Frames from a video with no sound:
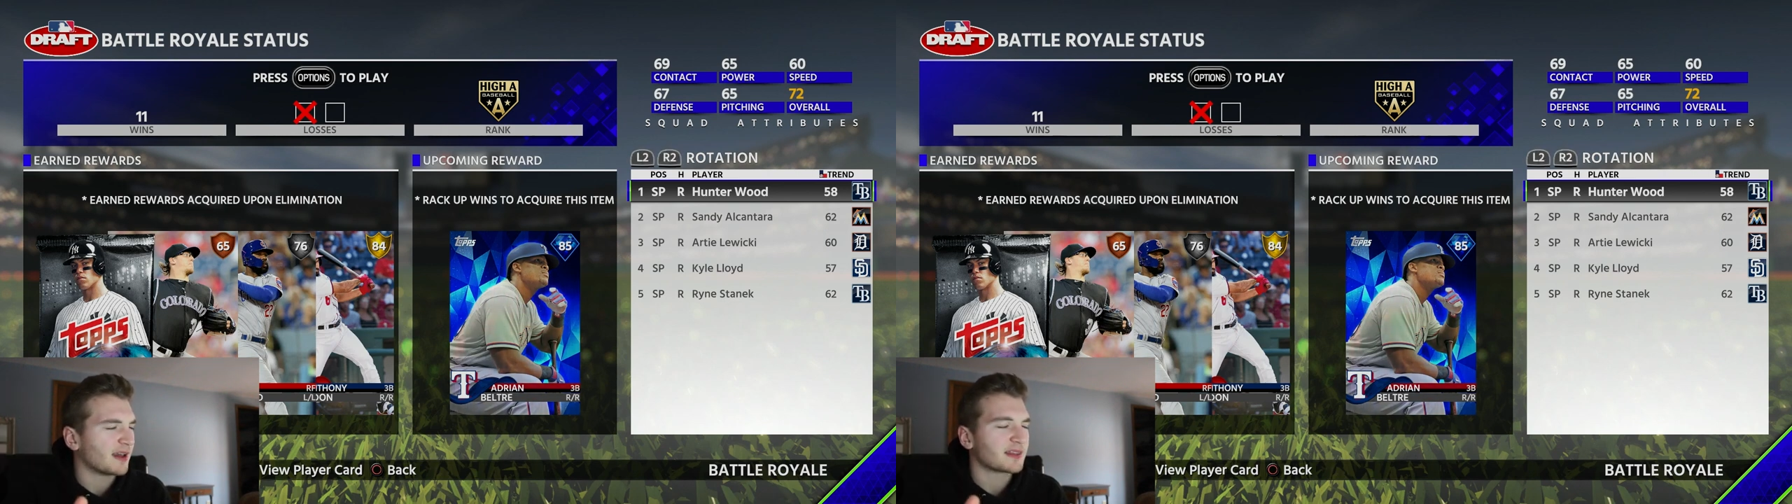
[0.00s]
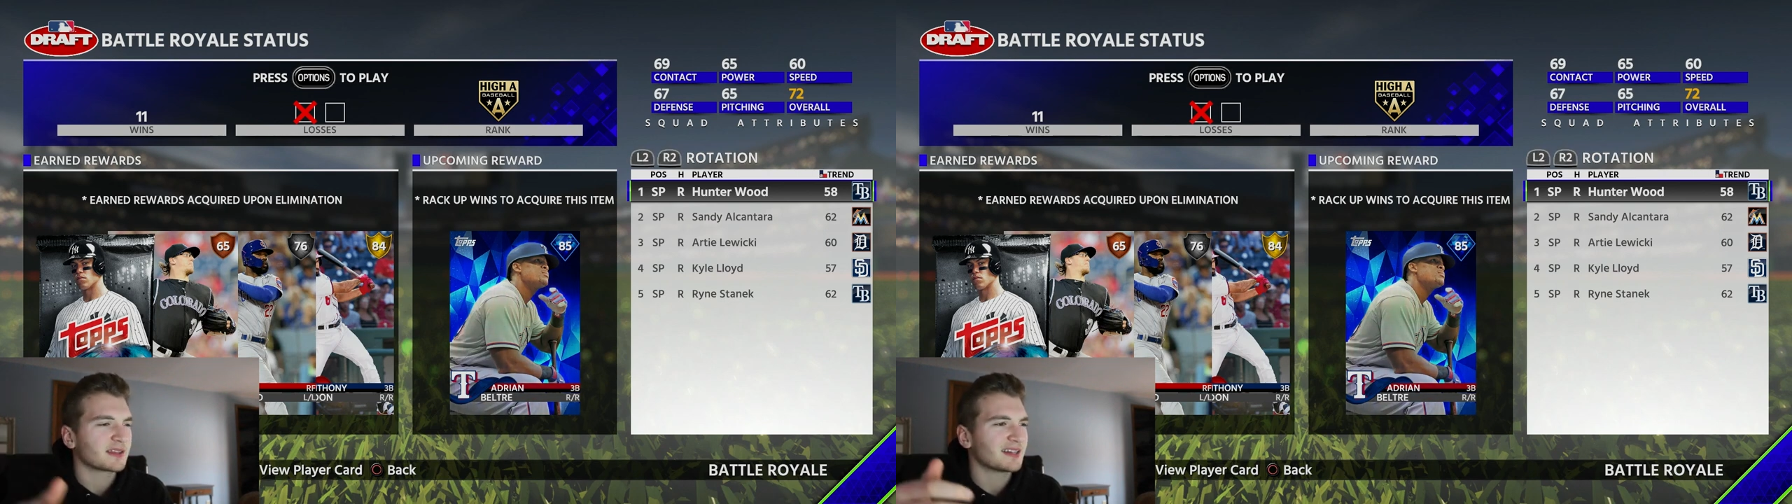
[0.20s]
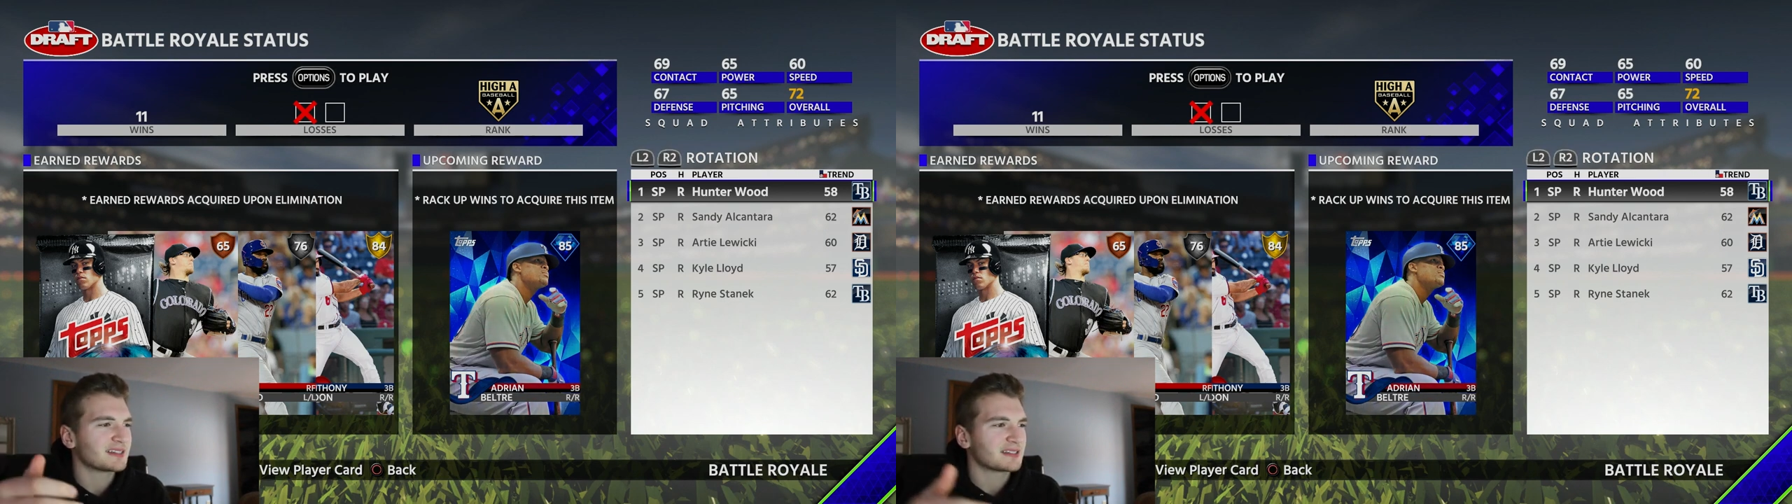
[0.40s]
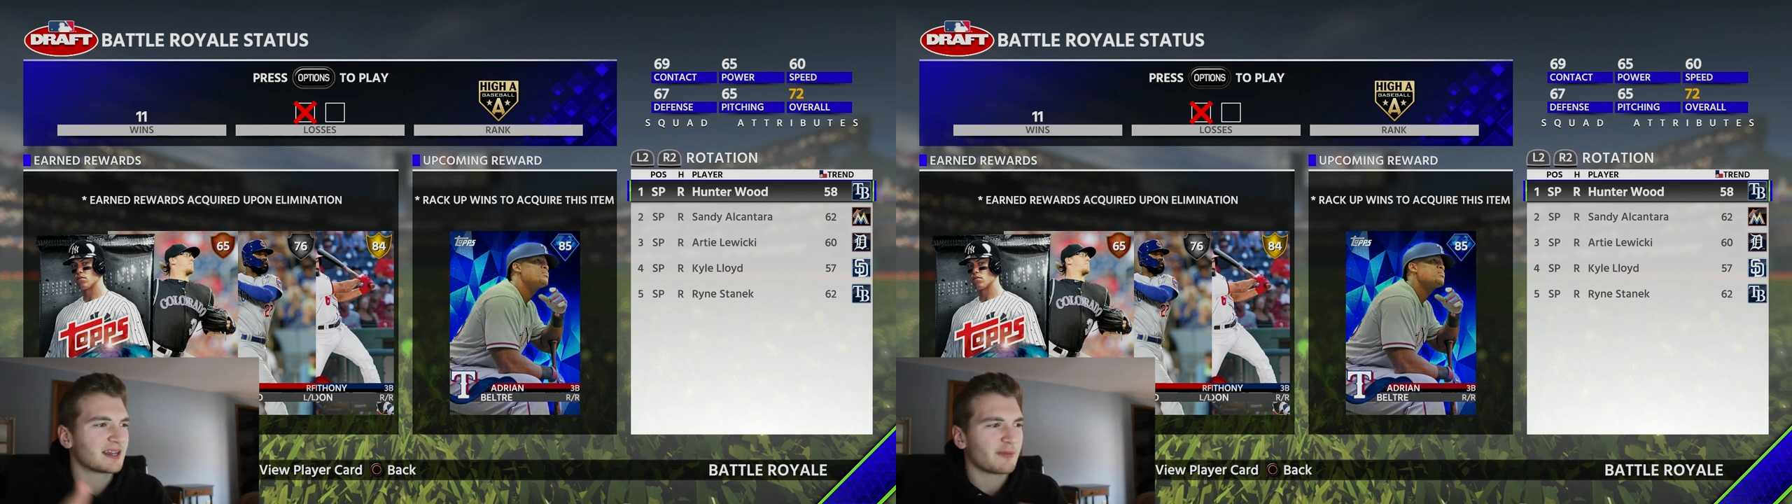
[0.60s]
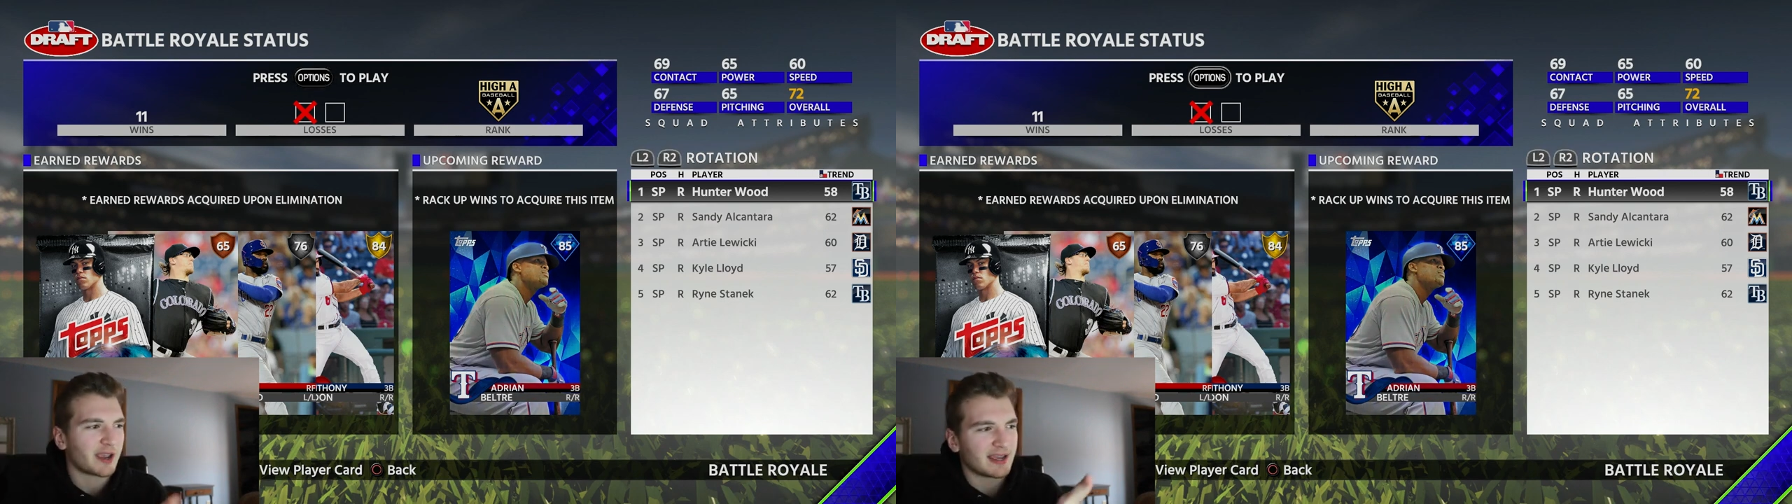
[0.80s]
I think that's his
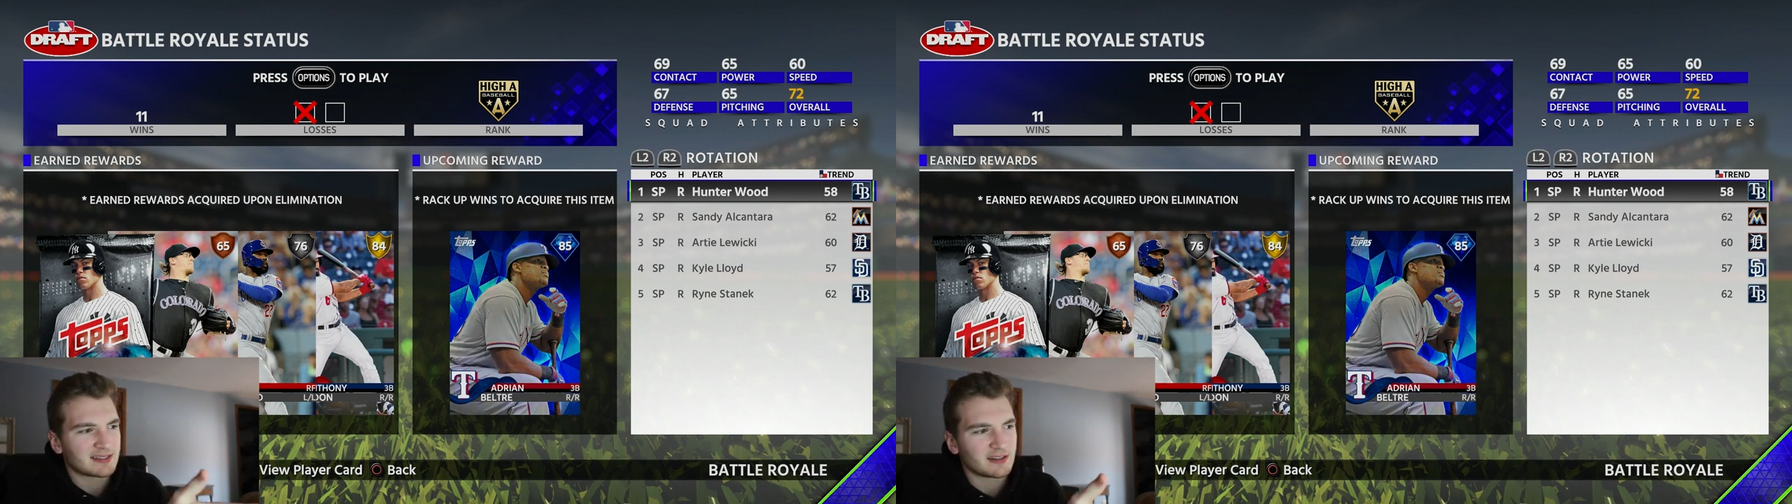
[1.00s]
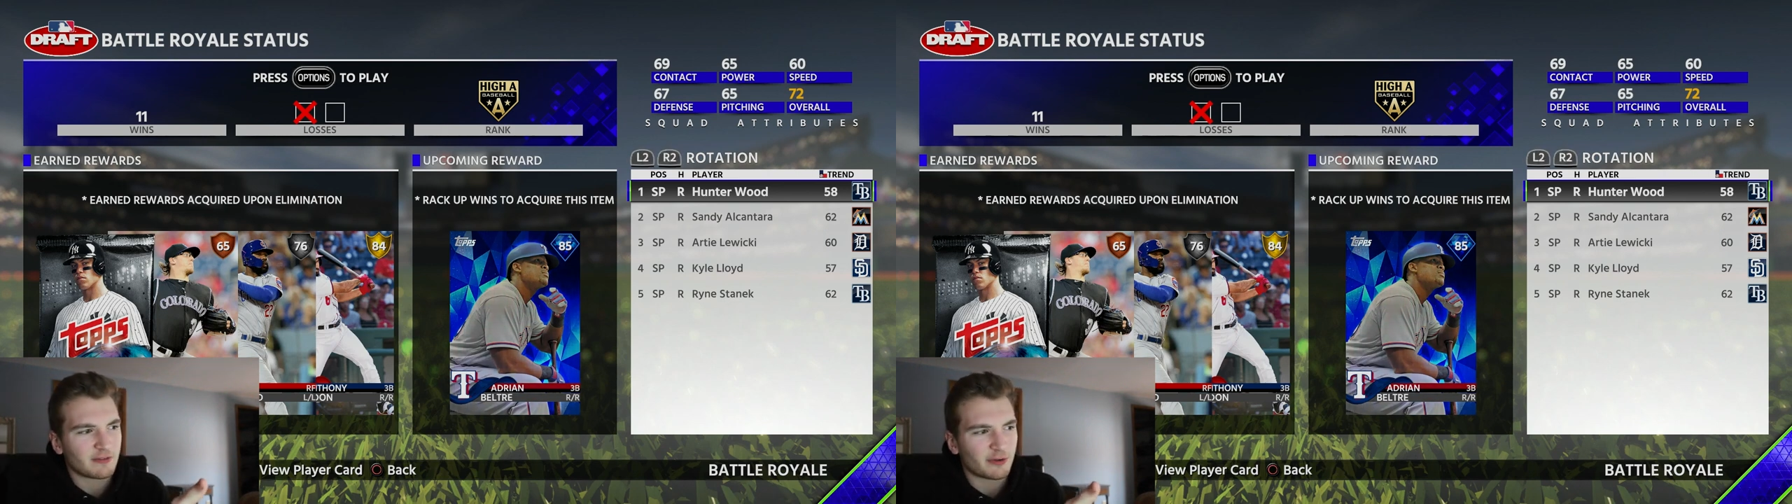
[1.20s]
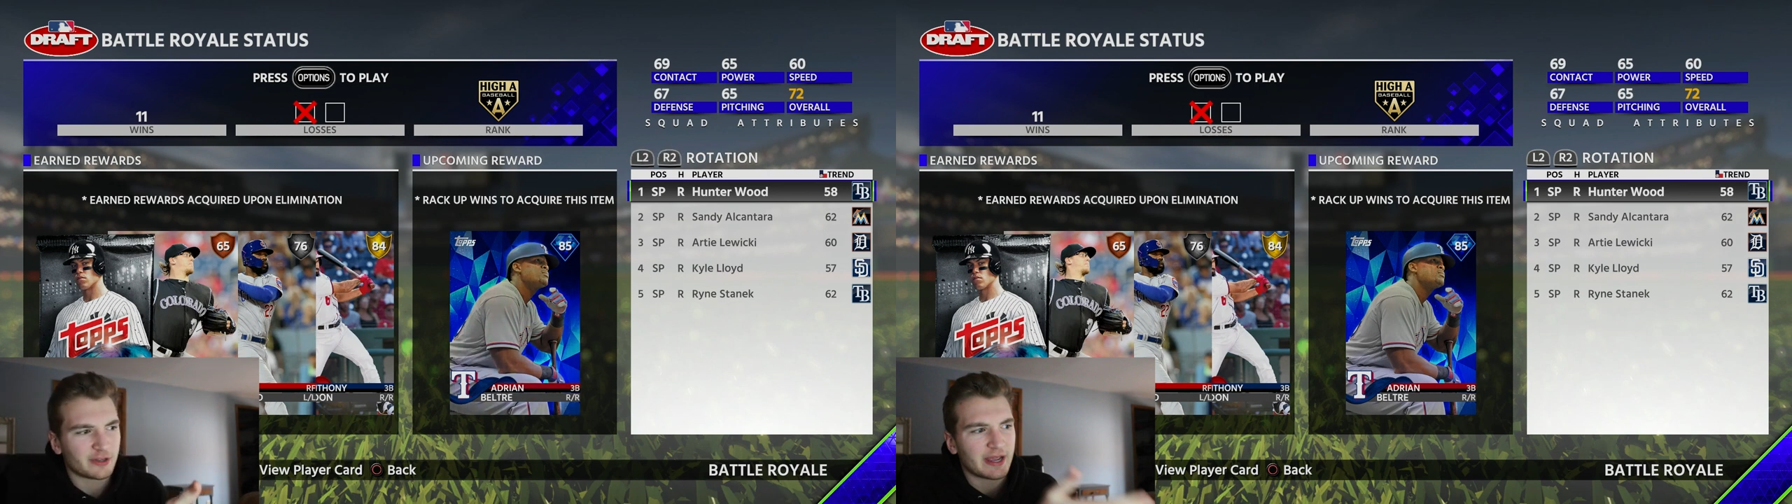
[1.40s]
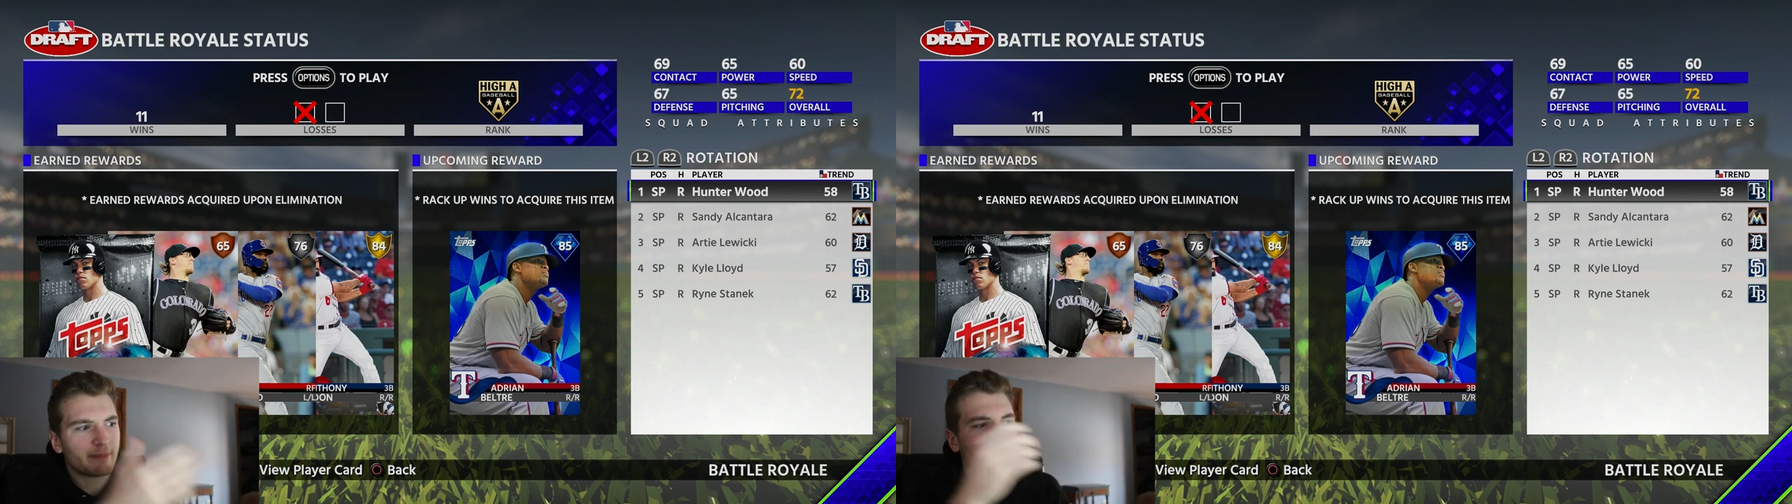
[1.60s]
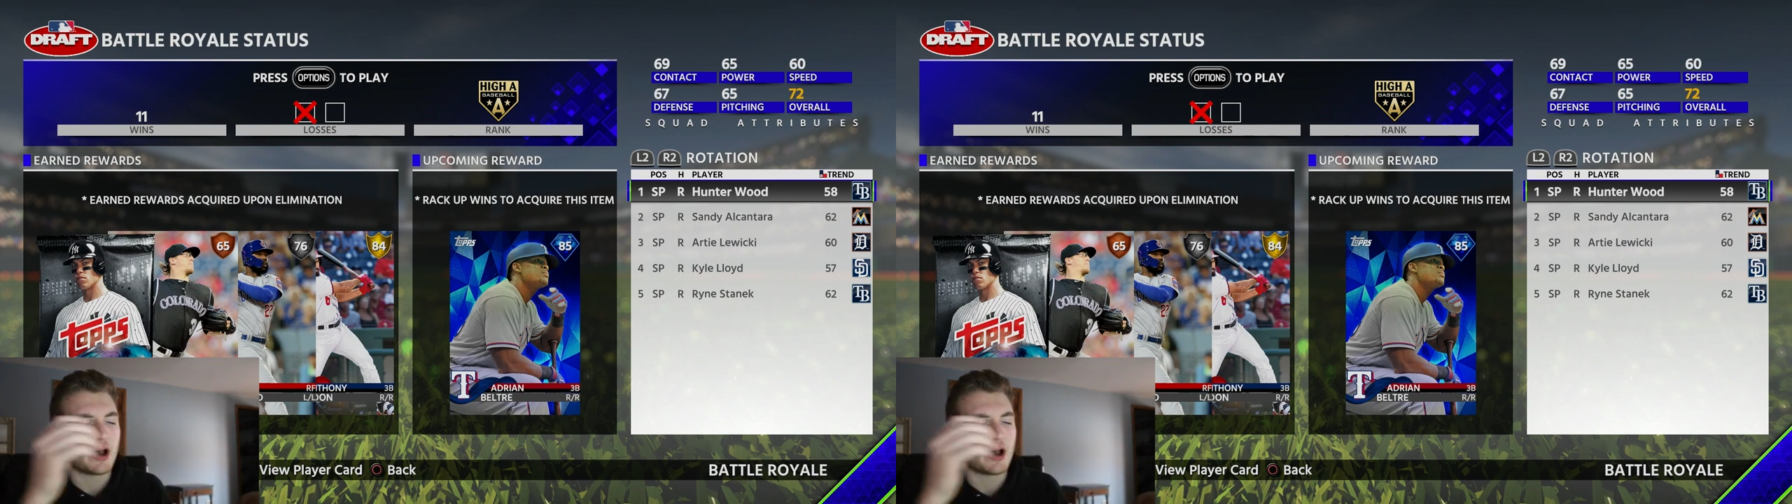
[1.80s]
name, I can't see the full name,